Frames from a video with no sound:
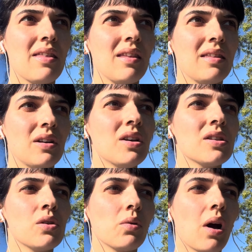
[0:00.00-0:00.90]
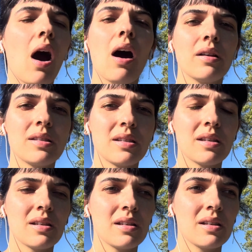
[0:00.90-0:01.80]
there is no cost.
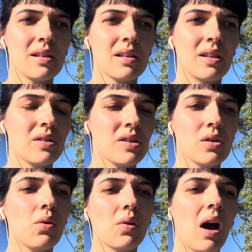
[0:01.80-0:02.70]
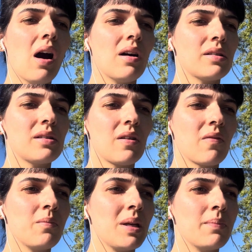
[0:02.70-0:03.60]
There is no cost
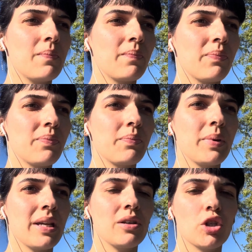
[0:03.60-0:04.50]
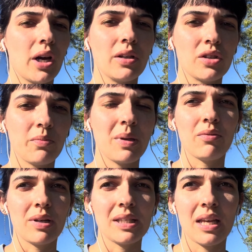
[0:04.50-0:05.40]
of me being judged, of me
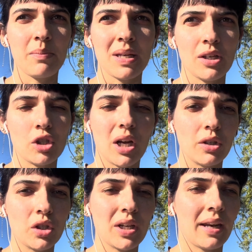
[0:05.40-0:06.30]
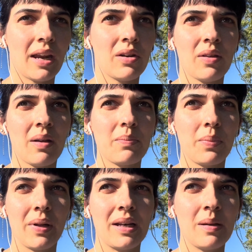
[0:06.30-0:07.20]
risking being judged. And I know that
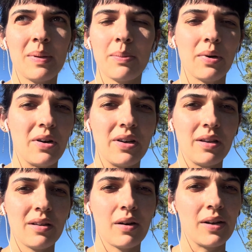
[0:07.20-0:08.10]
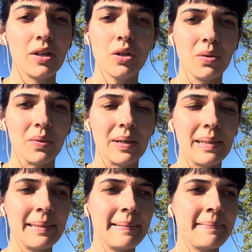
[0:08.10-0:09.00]
plenty of people already do.
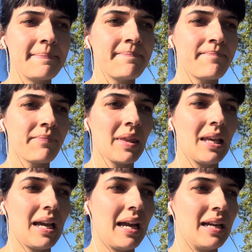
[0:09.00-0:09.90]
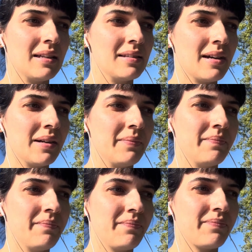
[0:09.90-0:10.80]
And
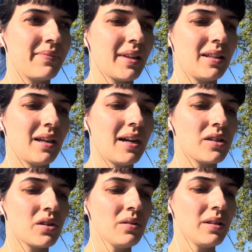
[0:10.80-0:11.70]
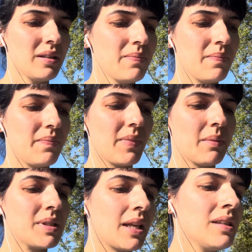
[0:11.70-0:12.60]
I certainly
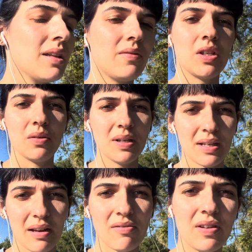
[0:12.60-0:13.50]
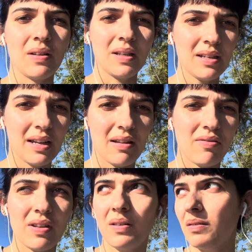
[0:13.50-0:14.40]
am sensitive to it. I feel it. I
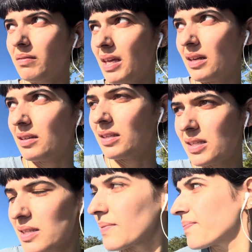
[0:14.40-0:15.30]
feel things